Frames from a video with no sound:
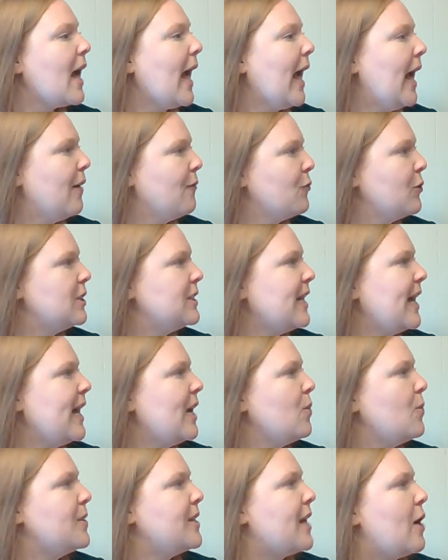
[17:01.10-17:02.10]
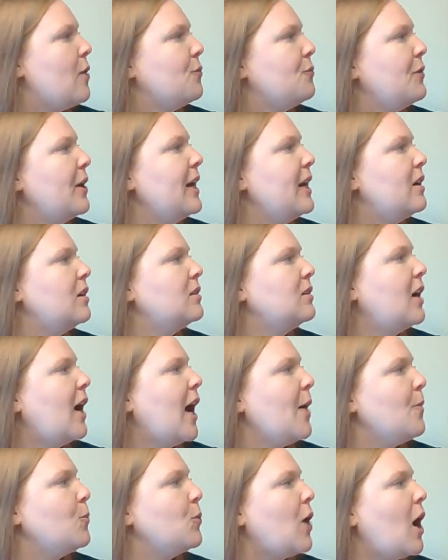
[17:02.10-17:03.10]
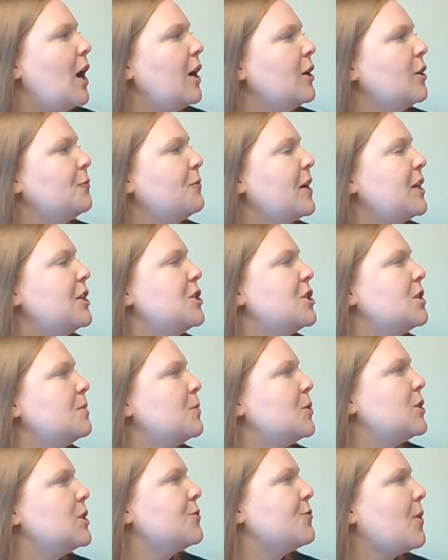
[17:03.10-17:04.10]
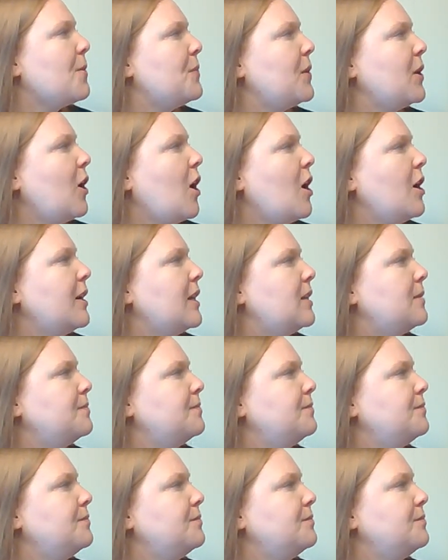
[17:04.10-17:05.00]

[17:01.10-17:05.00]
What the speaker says: Every day, without fail, I brought her vegetables from the garden.